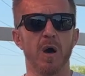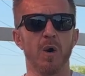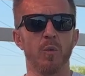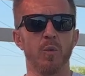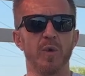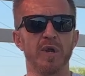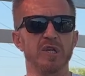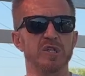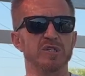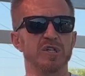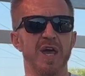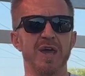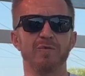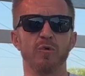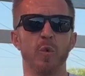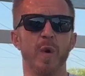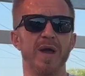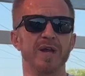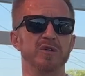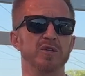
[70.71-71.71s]
We just gave
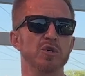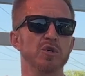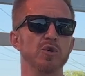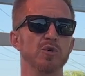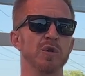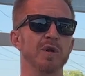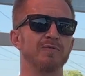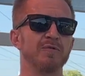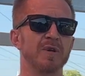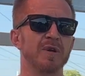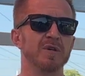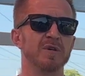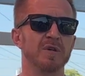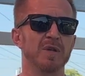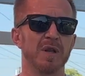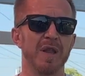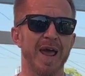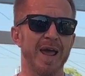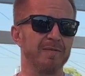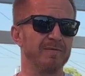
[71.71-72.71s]
away 2 different
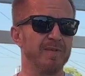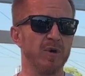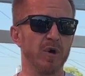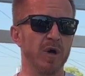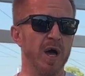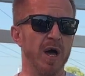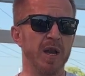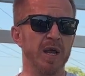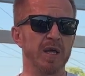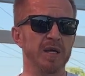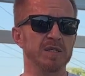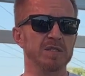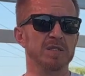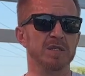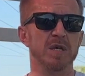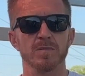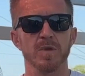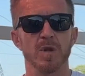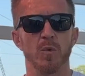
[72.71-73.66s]
landfill cuttings,